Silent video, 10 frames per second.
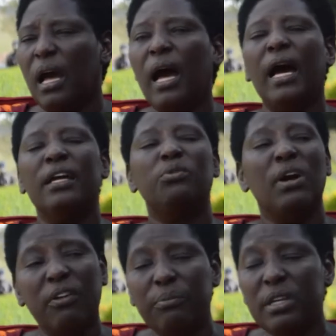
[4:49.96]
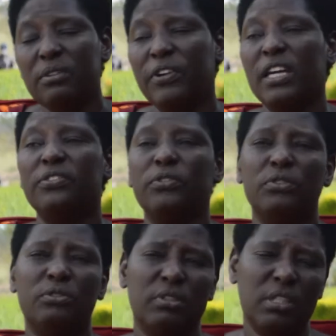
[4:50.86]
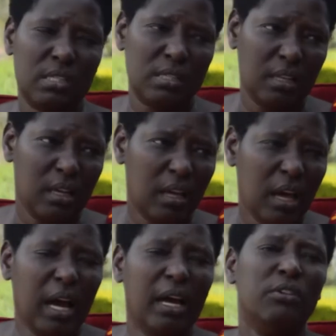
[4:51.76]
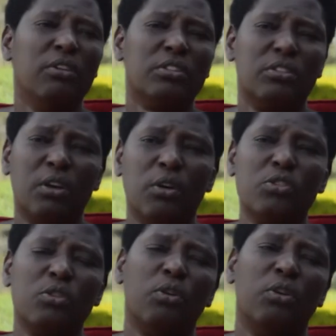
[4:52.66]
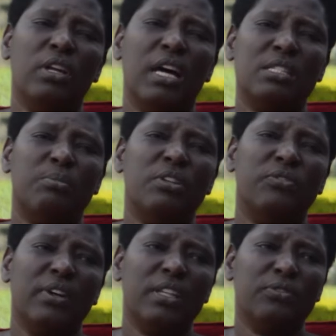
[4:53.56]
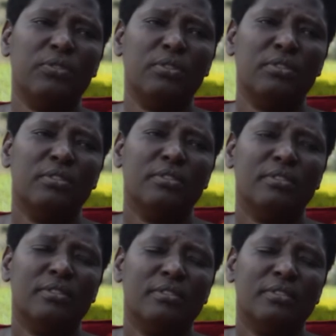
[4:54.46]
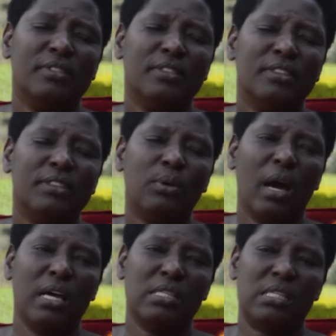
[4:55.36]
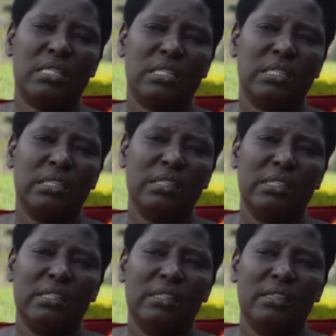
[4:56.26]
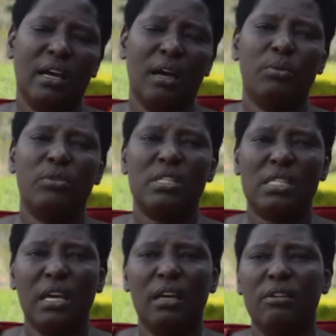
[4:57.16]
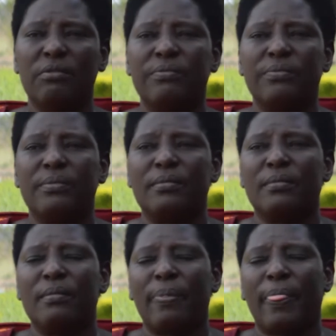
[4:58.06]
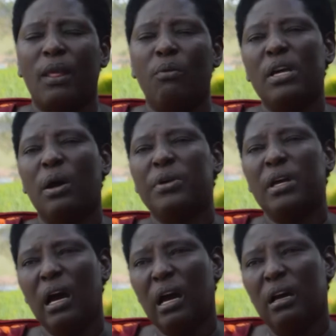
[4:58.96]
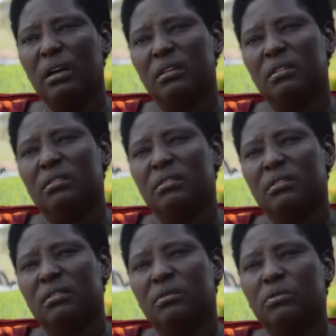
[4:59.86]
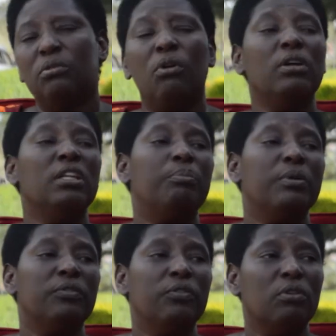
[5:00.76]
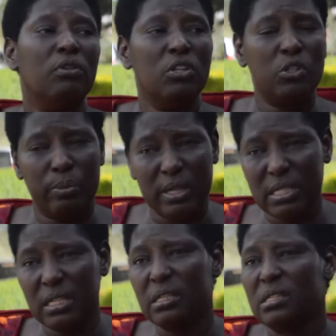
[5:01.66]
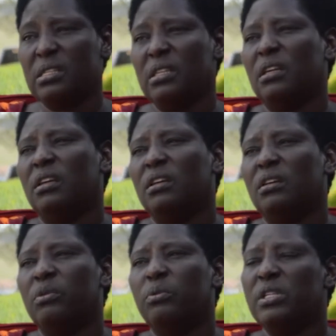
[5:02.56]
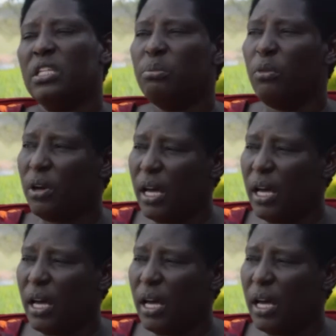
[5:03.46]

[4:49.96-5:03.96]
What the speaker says: And we have been faithful to this. And also God has been faithful to us. I would say where we are, We only pray for God's blessings. We need more